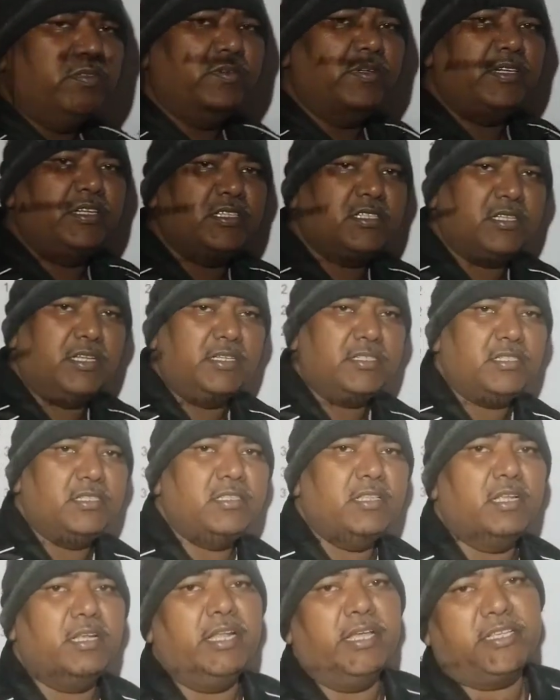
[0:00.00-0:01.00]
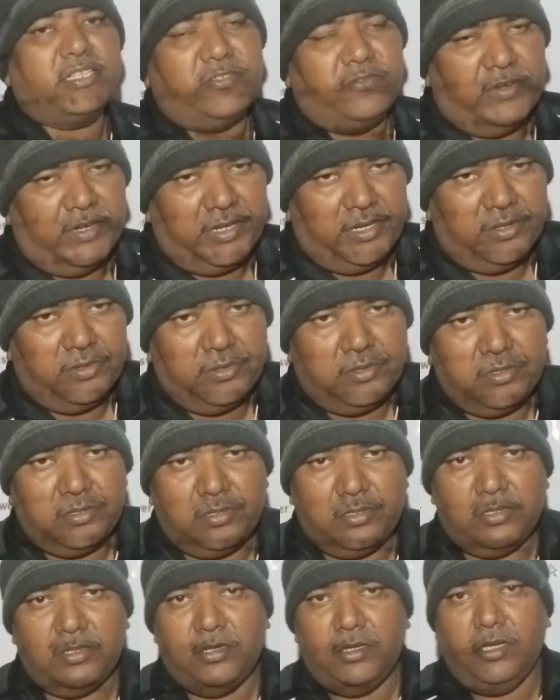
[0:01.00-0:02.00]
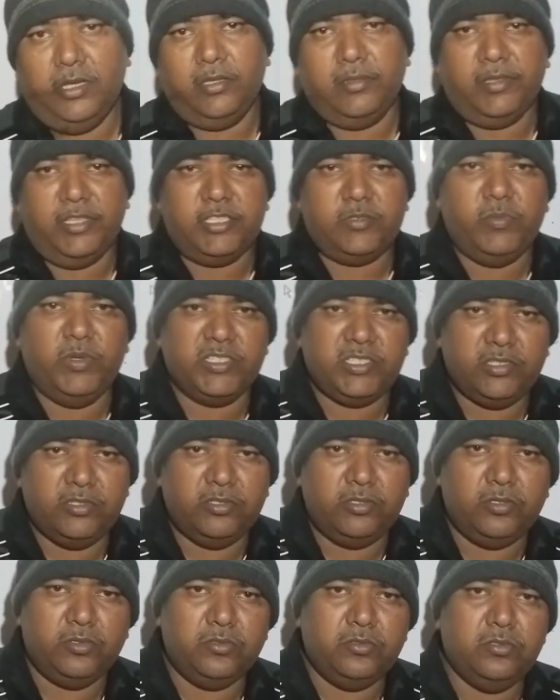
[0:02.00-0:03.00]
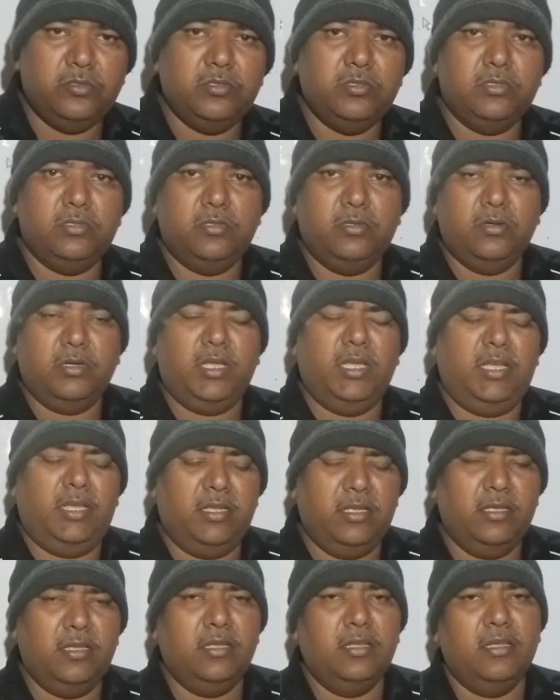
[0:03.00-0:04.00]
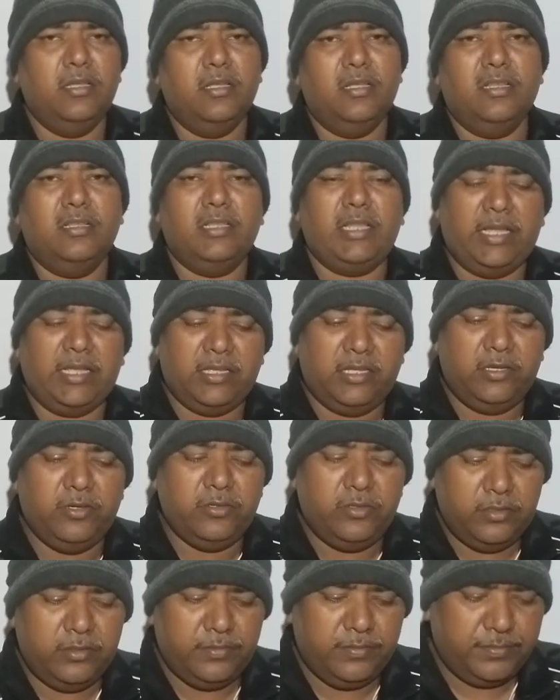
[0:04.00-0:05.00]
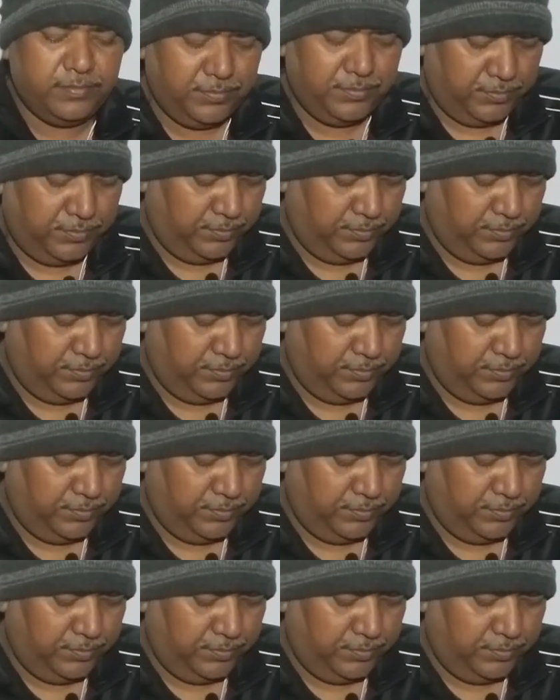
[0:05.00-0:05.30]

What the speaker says: we will discuss in the next video. This much you do. Okay. Thank you.